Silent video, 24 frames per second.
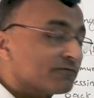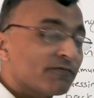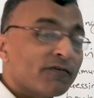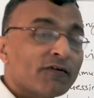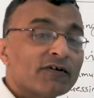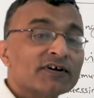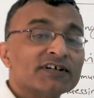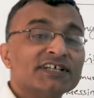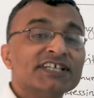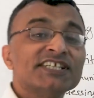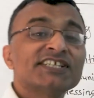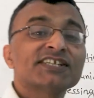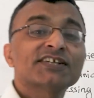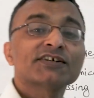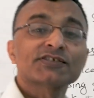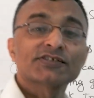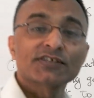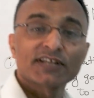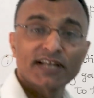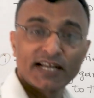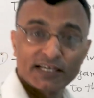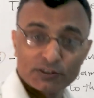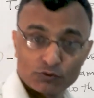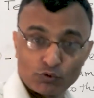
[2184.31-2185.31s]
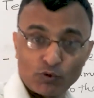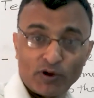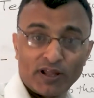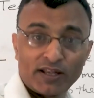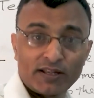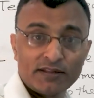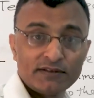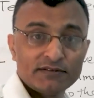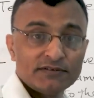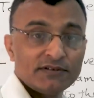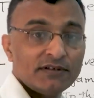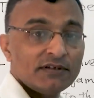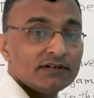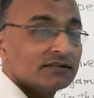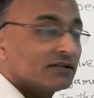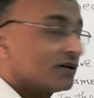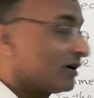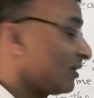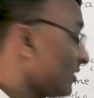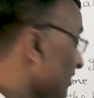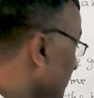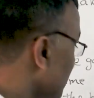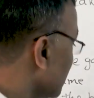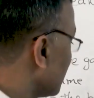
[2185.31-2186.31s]
for discussion as well.
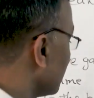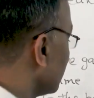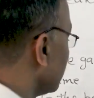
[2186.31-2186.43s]
Another